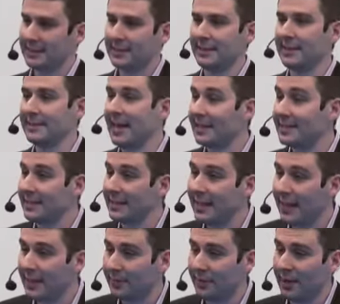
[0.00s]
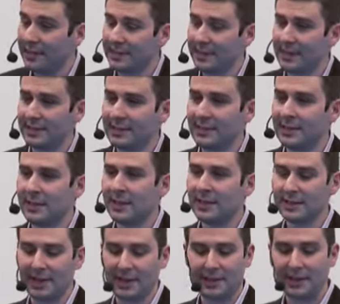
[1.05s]
and then test again process.
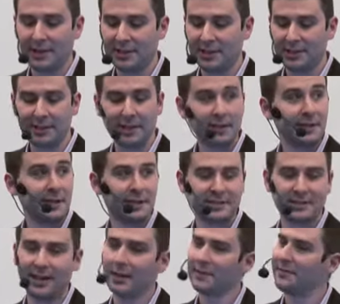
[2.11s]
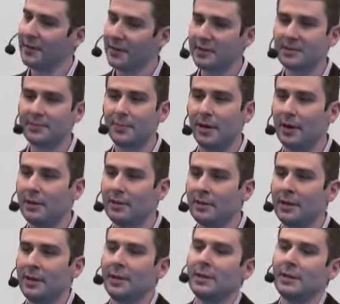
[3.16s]
So I encourage you to start very small,
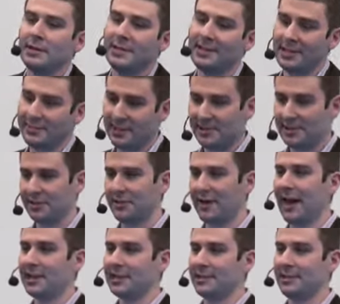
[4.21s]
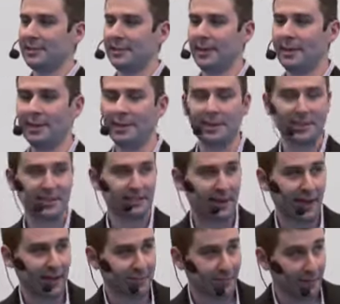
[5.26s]
see some initial traction, and then you can
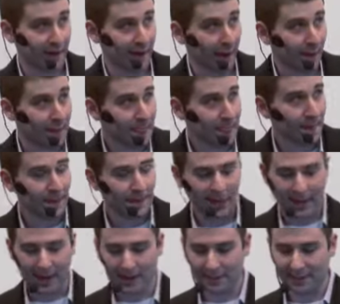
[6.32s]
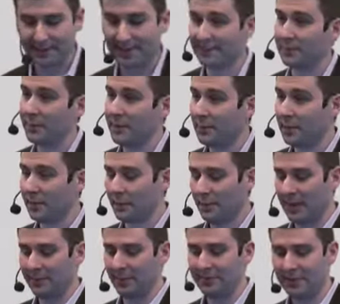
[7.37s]
expand from there, because it's really where the
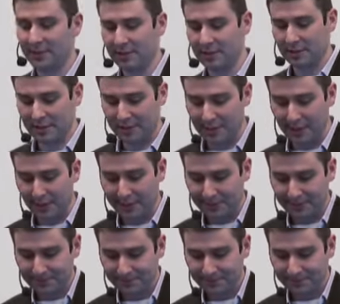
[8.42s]
wave of the future is going.